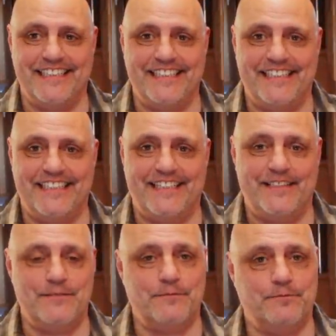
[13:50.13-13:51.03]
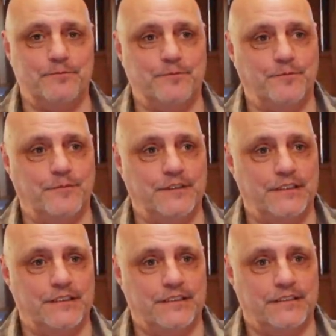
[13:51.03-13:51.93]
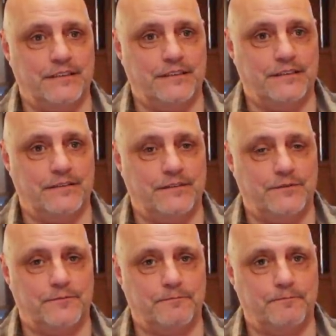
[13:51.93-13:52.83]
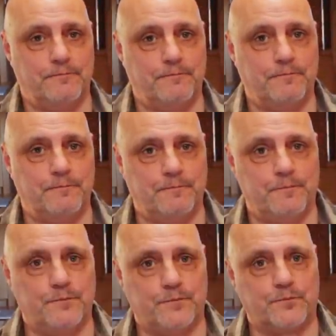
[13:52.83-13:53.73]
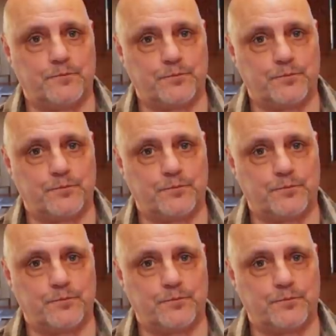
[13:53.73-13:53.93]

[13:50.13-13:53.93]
No words are spoken by the person on screen.